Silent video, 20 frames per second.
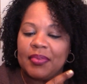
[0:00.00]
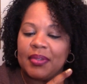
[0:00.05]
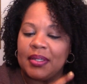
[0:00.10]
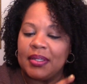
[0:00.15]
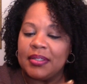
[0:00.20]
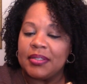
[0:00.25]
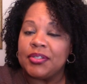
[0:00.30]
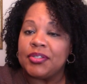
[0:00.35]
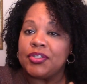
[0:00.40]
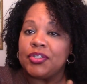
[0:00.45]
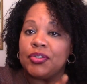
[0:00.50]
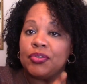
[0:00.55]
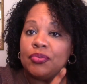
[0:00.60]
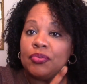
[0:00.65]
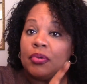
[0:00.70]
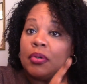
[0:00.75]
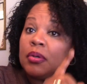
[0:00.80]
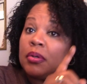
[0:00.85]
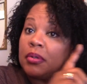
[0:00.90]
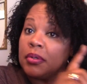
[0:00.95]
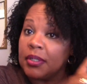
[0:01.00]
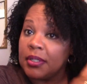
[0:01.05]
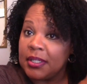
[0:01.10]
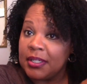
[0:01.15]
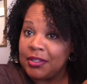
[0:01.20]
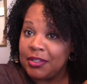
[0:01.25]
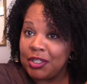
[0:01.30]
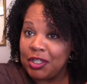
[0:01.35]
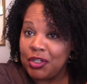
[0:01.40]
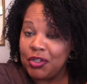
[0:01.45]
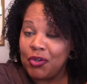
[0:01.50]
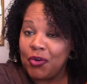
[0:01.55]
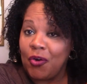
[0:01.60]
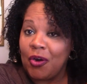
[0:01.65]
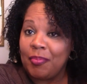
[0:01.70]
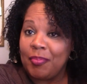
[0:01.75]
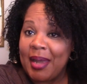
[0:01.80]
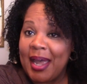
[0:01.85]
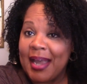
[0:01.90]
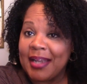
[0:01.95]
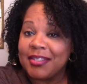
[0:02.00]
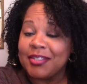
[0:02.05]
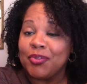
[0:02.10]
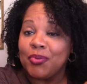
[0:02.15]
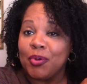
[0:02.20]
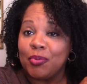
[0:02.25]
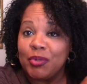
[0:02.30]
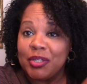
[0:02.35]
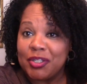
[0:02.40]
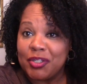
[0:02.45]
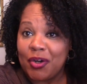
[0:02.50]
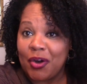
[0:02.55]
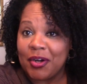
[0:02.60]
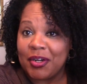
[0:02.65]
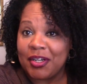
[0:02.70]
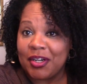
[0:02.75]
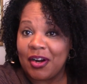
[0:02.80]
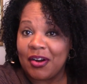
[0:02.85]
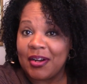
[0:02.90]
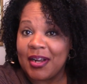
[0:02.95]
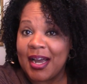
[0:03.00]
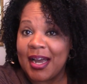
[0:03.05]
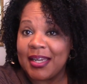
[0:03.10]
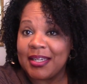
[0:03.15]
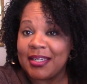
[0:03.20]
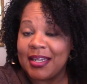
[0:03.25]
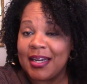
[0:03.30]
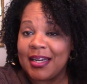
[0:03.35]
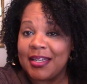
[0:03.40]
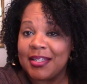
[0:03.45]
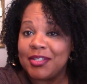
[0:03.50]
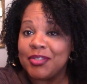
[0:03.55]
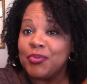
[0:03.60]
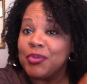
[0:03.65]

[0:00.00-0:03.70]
is to continue going back to where we started in our guidelines.